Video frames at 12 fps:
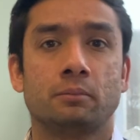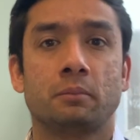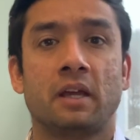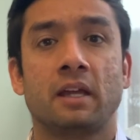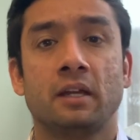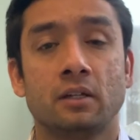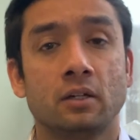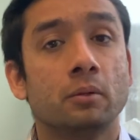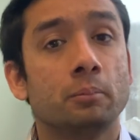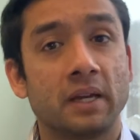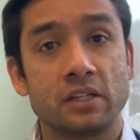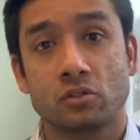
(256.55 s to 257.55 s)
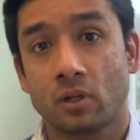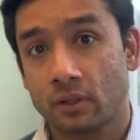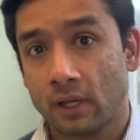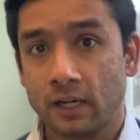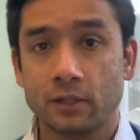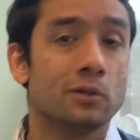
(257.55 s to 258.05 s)
and based on
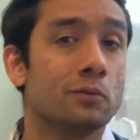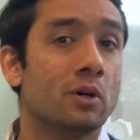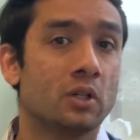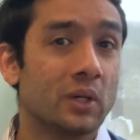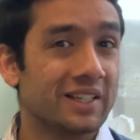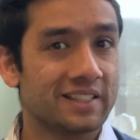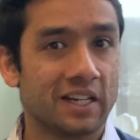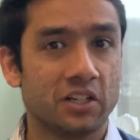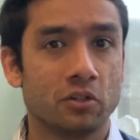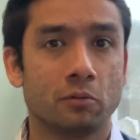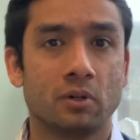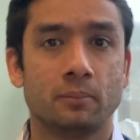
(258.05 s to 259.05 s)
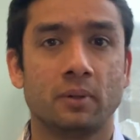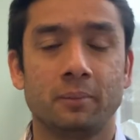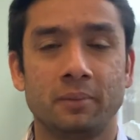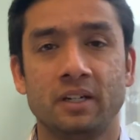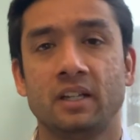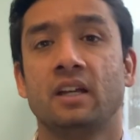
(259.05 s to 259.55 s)
that you want to extend your work
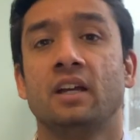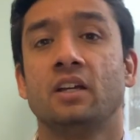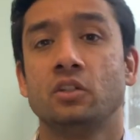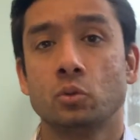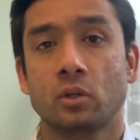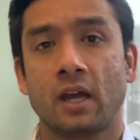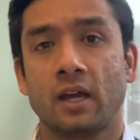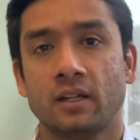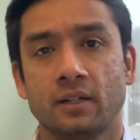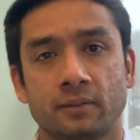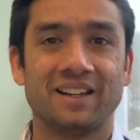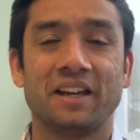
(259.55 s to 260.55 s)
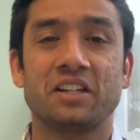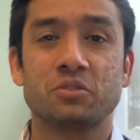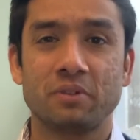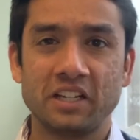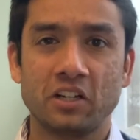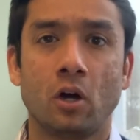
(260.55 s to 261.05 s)
permit you can
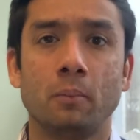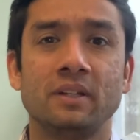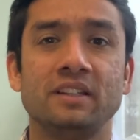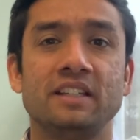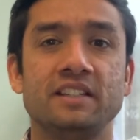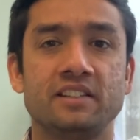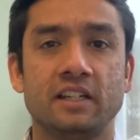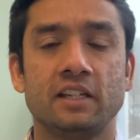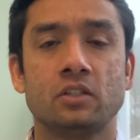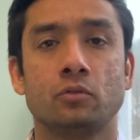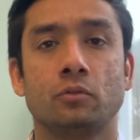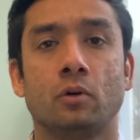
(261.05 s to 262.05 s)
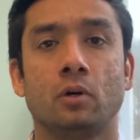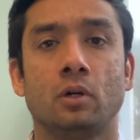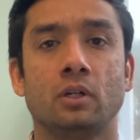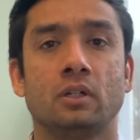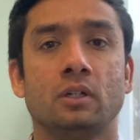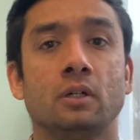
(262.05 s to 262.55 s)
it's very common these days
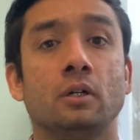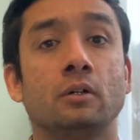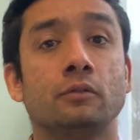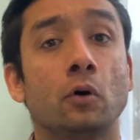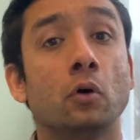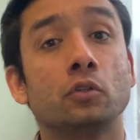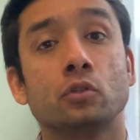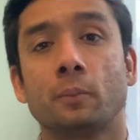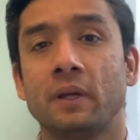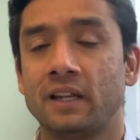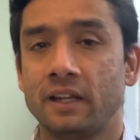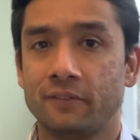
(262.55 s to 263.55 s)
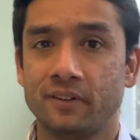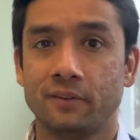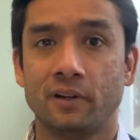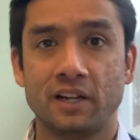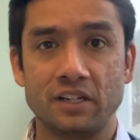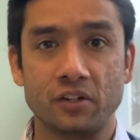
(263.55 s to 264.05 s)
for uh, folks to be in live-in
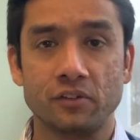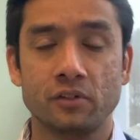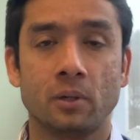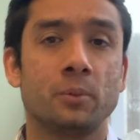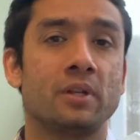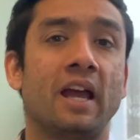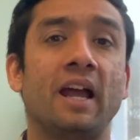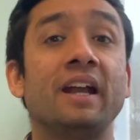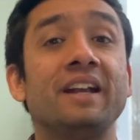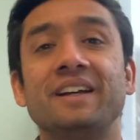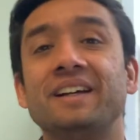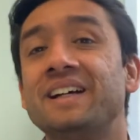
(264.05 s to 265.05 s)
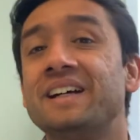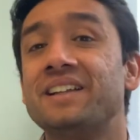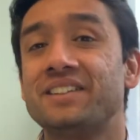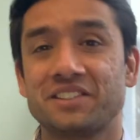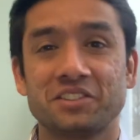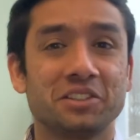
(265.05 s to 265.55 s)
relationships and
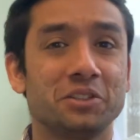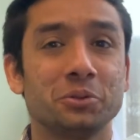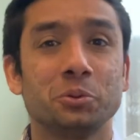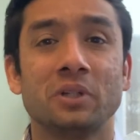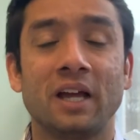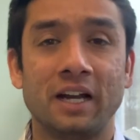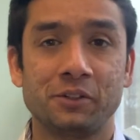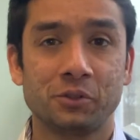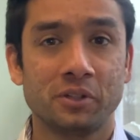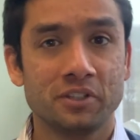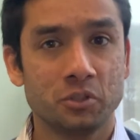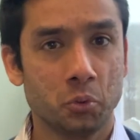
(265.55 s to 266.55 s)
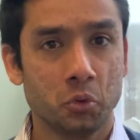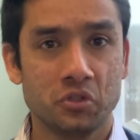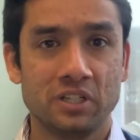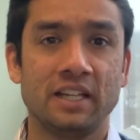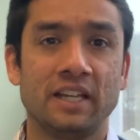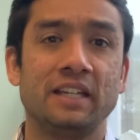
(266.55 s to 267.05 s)
this is a tool at your
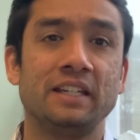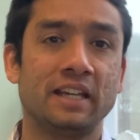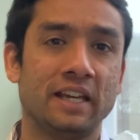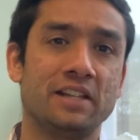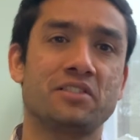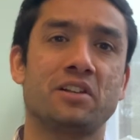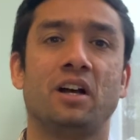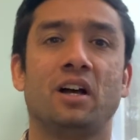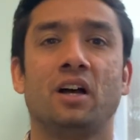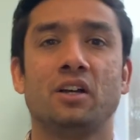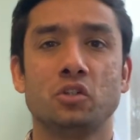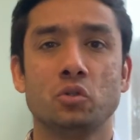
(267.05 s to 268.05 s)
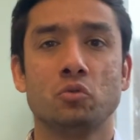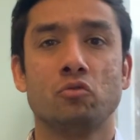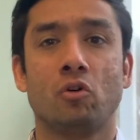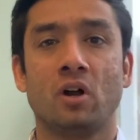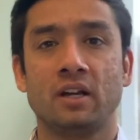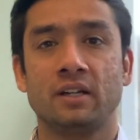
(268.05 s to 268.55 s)
disposal in case uh, you
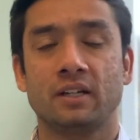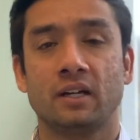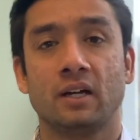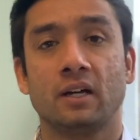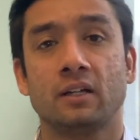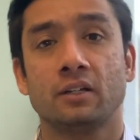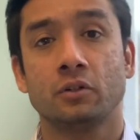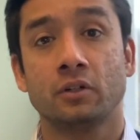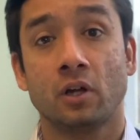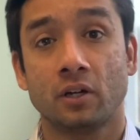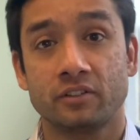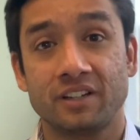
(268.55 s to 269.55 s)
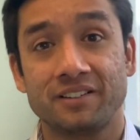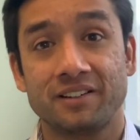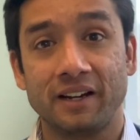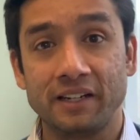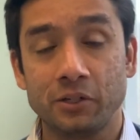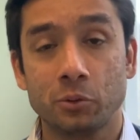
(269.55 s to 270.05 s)
want uh, you're not
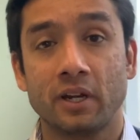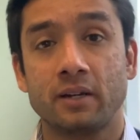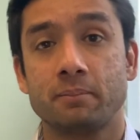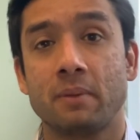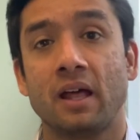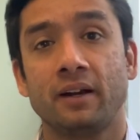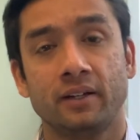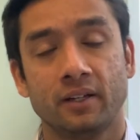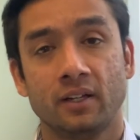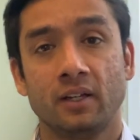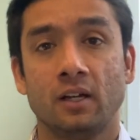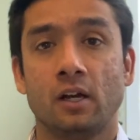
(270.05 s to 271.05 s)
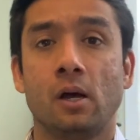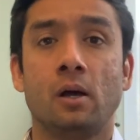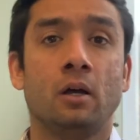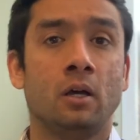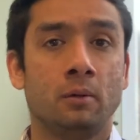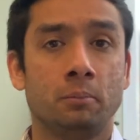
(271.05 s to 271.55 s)
yet ready to get married
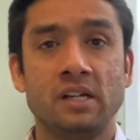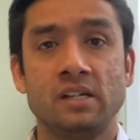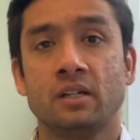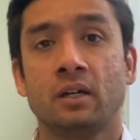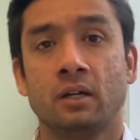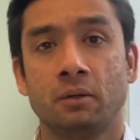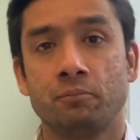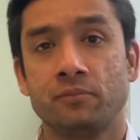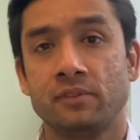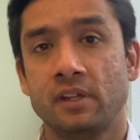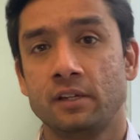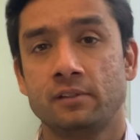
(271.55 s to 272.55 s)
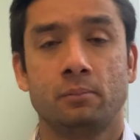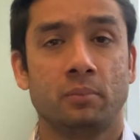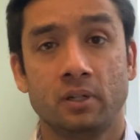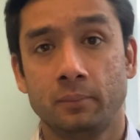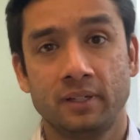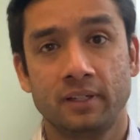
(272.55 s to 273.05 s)
uh, but uh, there is a
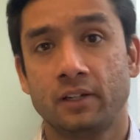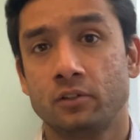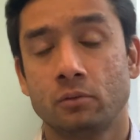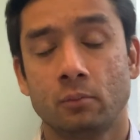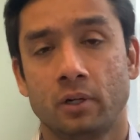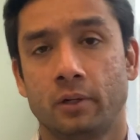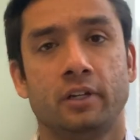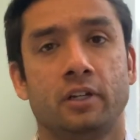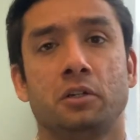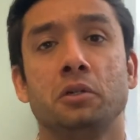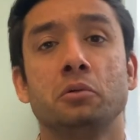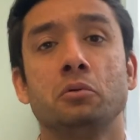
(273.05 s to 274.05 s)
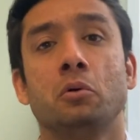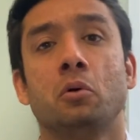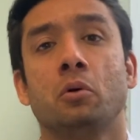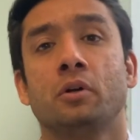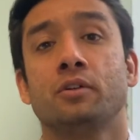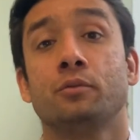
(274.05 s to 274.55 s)
permit that you want to renew
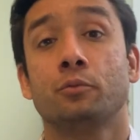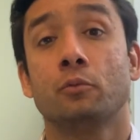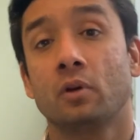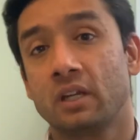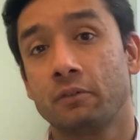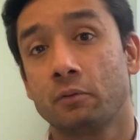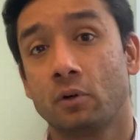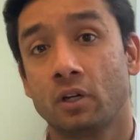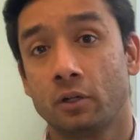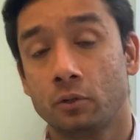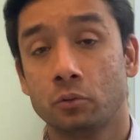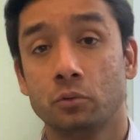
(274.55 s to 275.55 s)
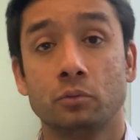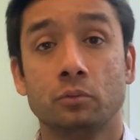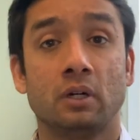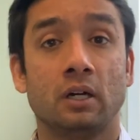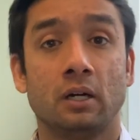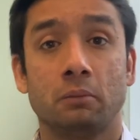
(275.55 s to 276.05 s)
or you even want to do
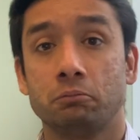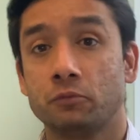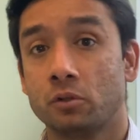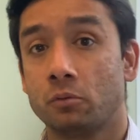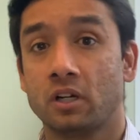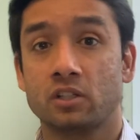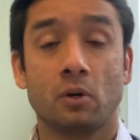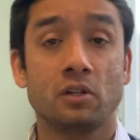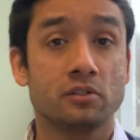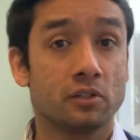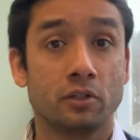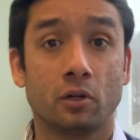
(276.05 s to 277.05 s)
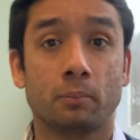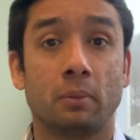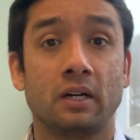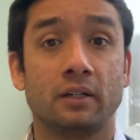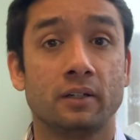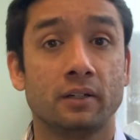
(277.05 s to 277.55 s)
uh, you want to sponsor your
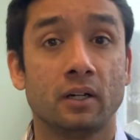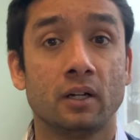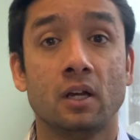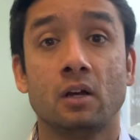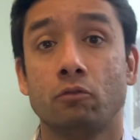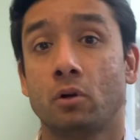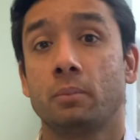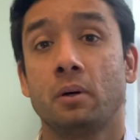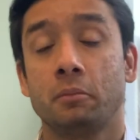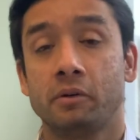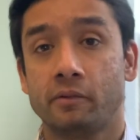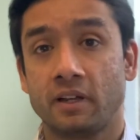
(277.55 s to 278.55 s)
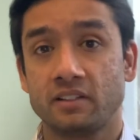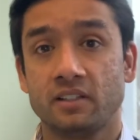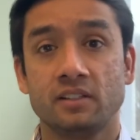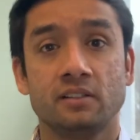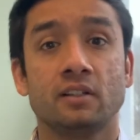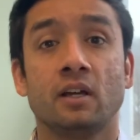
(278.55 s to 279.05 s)
partner for permanent
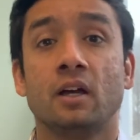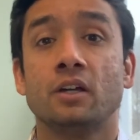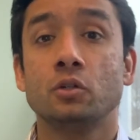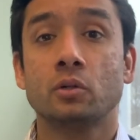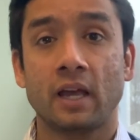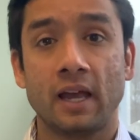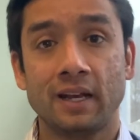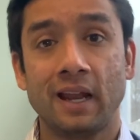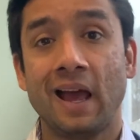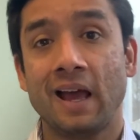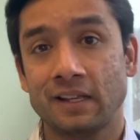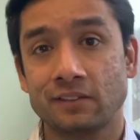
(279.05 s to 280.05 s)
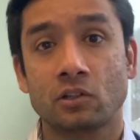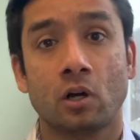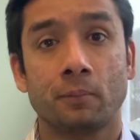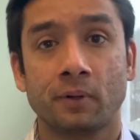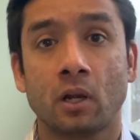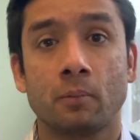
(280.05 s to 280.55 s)
residence you can as
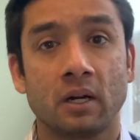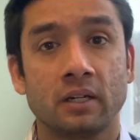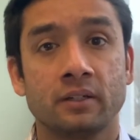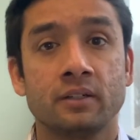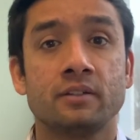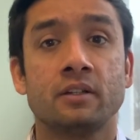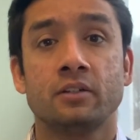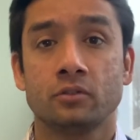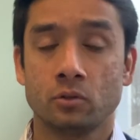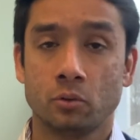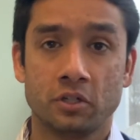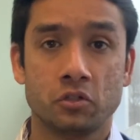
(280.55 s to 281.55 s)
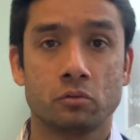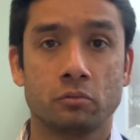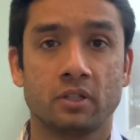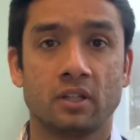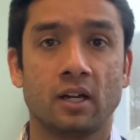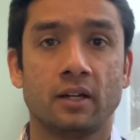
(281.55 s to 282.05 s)
common law partners there is no issue
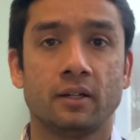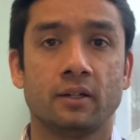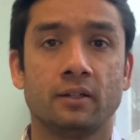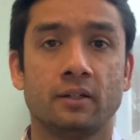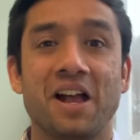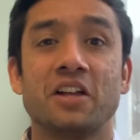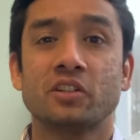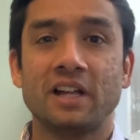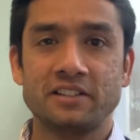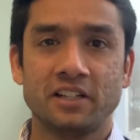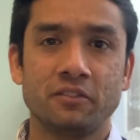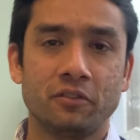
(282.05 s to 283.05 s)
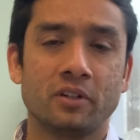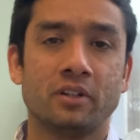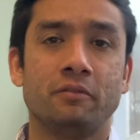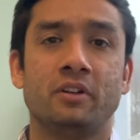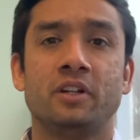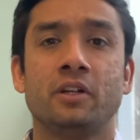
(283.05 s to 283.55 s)
with that so that's it for
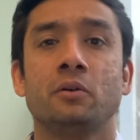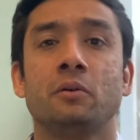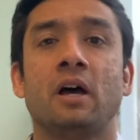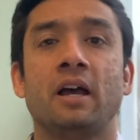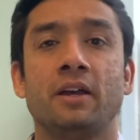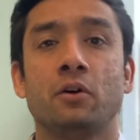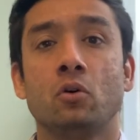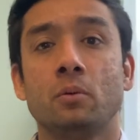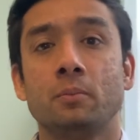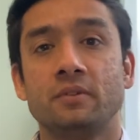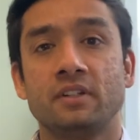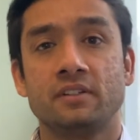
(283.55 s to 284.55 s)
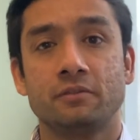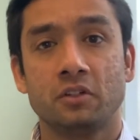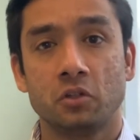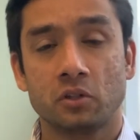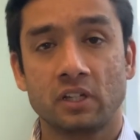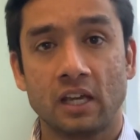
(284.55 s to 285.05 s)
the video i hope this
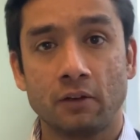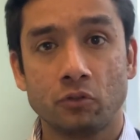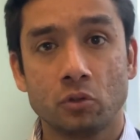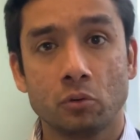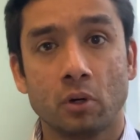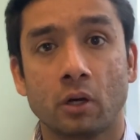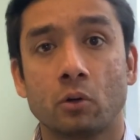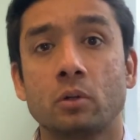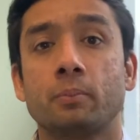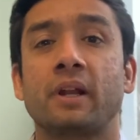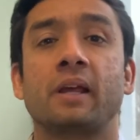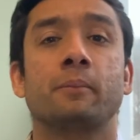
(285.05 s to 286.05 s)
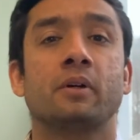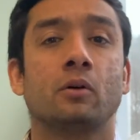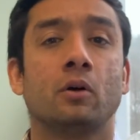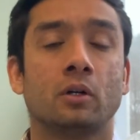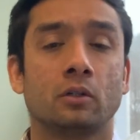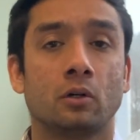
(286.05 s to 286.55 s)
video gave you a good
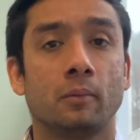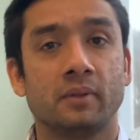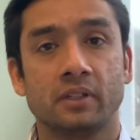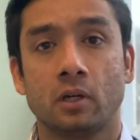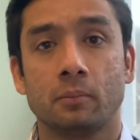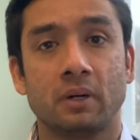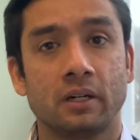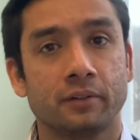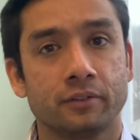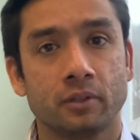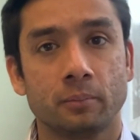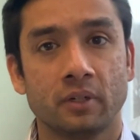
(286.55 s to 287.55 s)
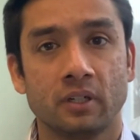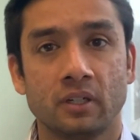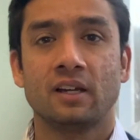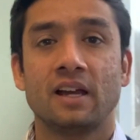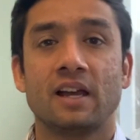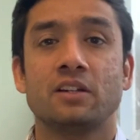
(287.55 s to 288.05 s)
primer on common law partnership
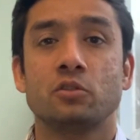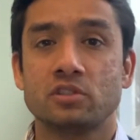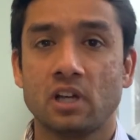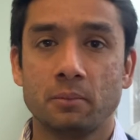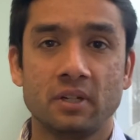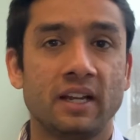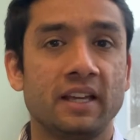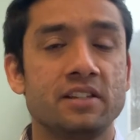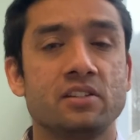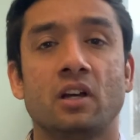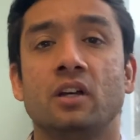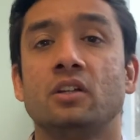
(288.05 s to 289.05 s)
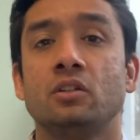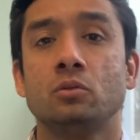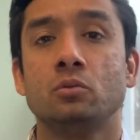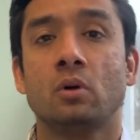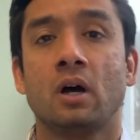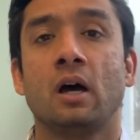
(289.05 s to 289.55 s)
to summarize
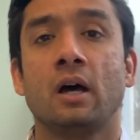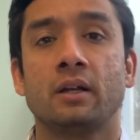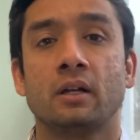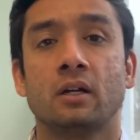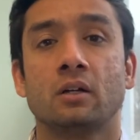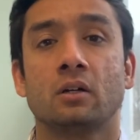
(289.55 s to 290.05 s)
you are